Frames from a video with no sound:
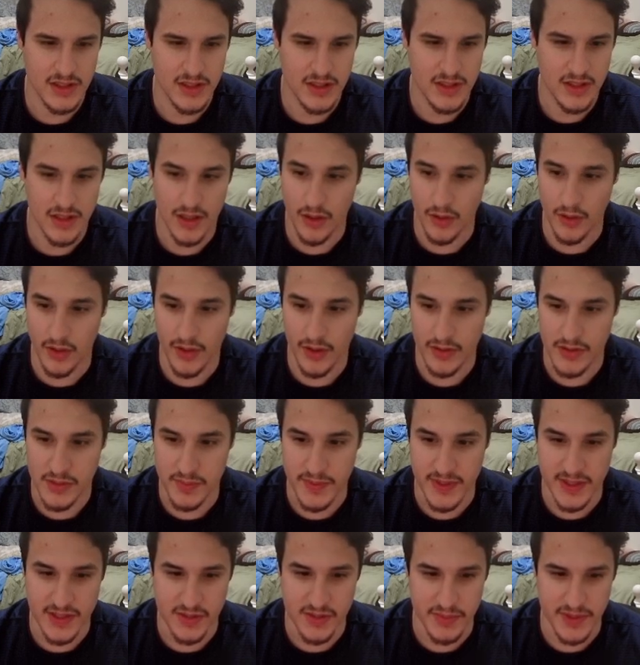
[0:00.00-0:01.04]
Oh,
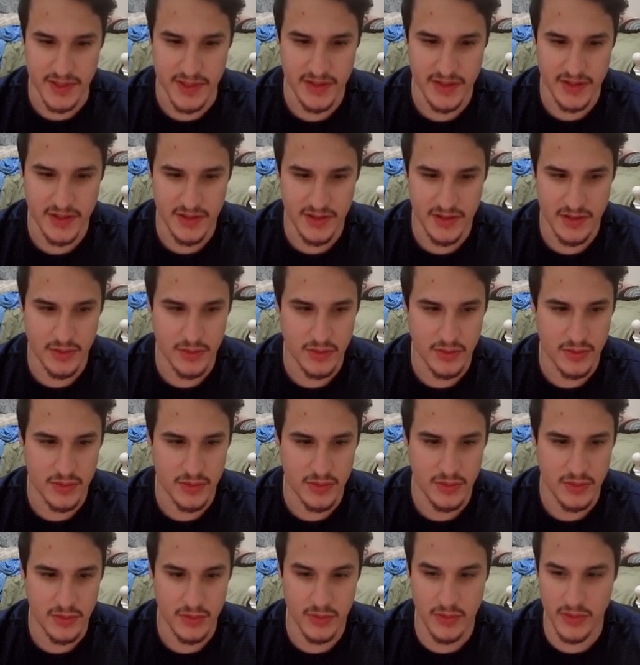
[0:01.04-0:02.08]
outspeeds me.
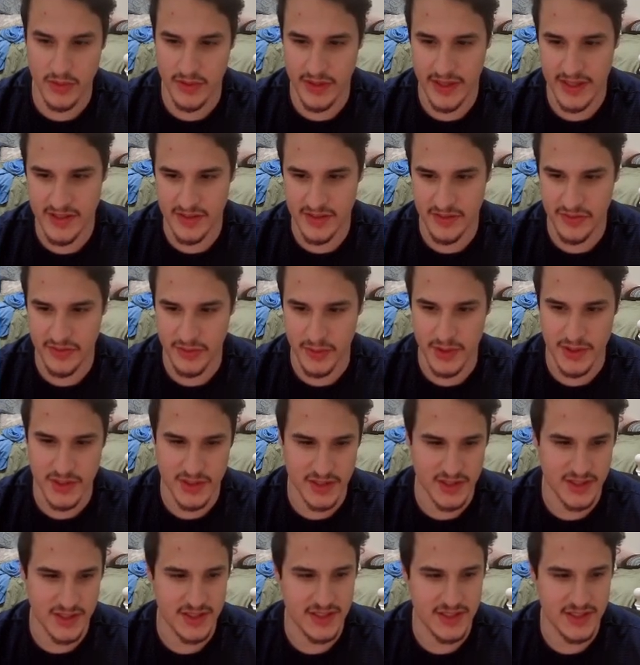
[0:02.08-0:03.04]
Well, that's unfortunate.